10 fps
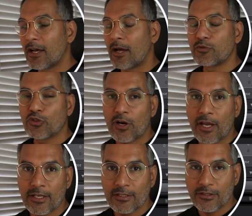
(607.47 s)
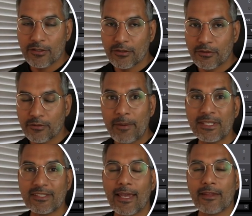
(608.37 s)
I'm trying to
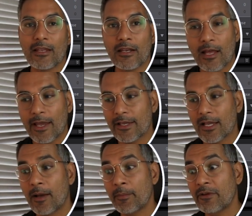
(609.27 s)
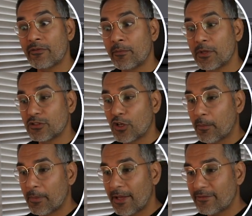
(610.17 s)
imitate the light coming from the
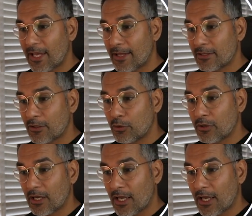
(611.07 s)
top left-hand corner,